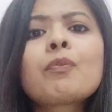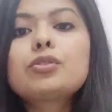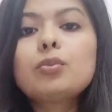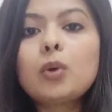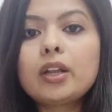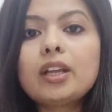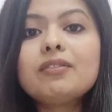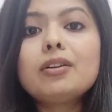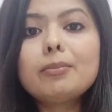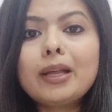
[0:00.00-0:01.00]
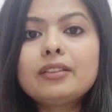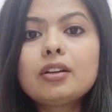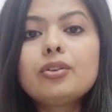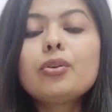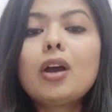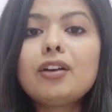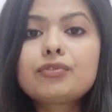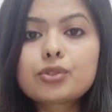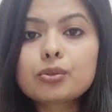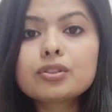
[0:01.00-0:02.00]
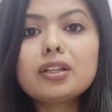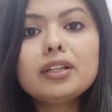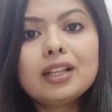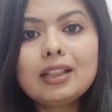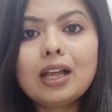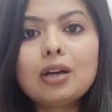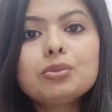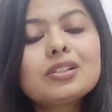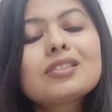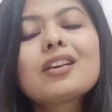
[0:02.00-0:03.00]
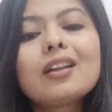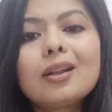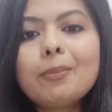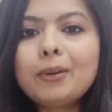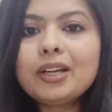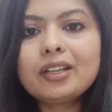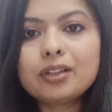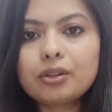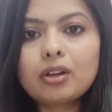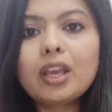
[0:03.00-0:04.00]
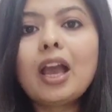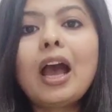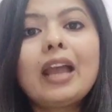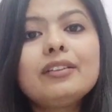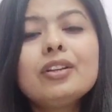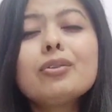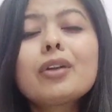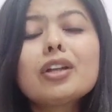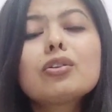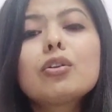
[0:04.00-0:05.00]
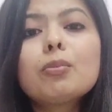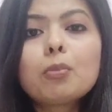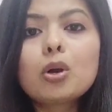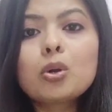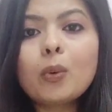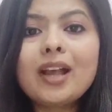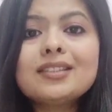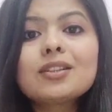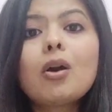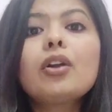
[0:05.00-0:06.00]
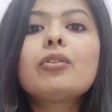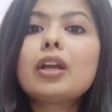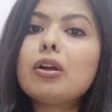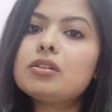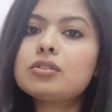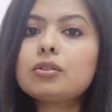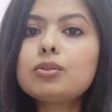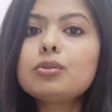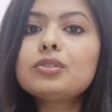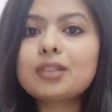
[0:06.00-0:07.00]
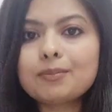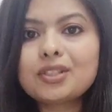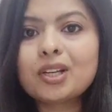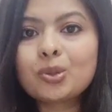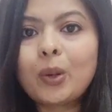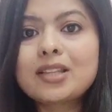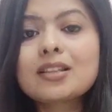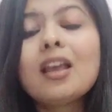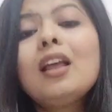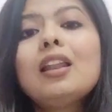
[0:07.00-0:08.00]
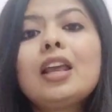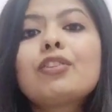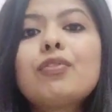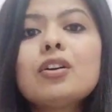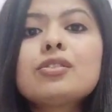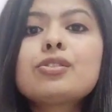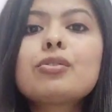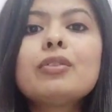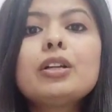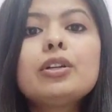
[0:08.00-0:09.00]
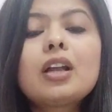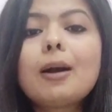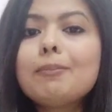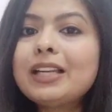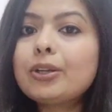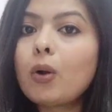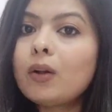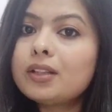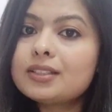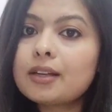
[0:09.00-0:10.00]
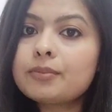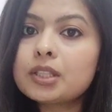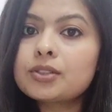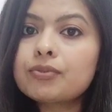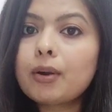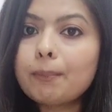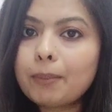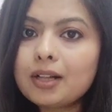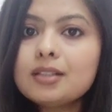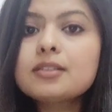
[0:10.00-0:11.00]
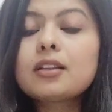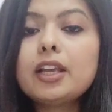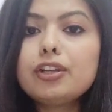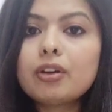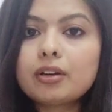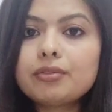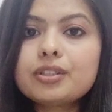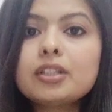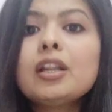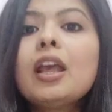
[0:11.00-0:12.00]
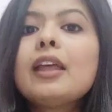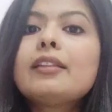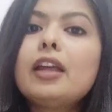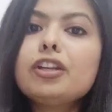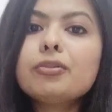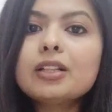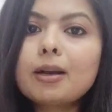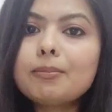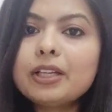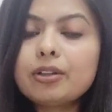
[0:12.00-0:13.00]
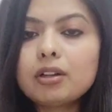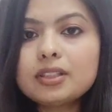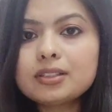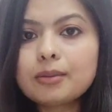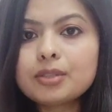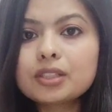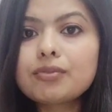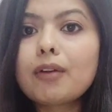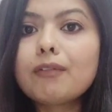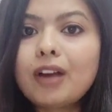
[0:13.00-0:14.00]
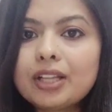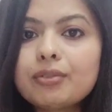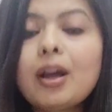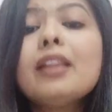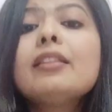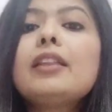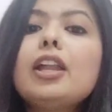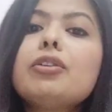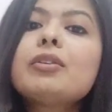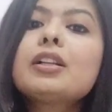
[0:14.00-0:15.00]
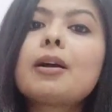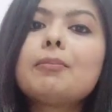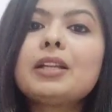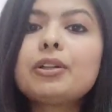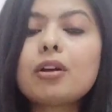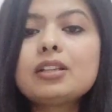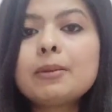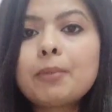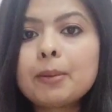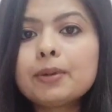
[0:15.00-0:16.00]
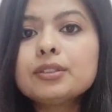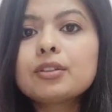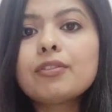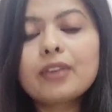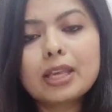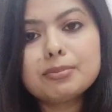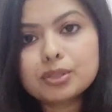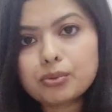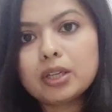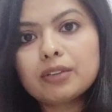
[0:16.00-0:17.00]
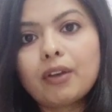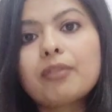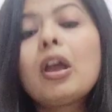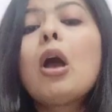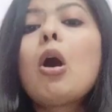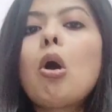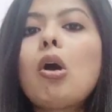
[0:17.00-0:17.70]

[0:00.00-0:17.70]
So whatever method you have chosen till now, just repeat it, okay? Either you can go book wise or you can also do subject wise. Like first you will complete all the subjects from Pulse in your revision, then you will complete all the subjects from Vadhwan, then you will complete all the papers of AIIMS 25.